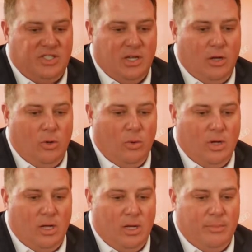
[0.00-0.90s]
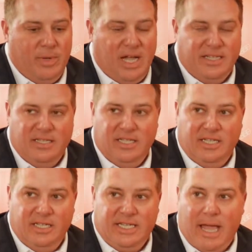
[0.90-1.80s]
So um, on
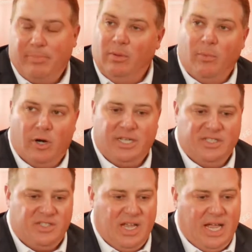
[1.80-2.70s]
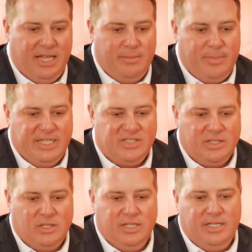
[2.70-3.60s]
the capital market side,
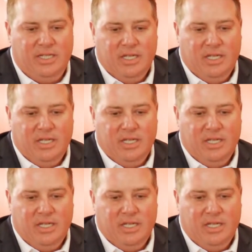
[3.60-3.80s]
basically,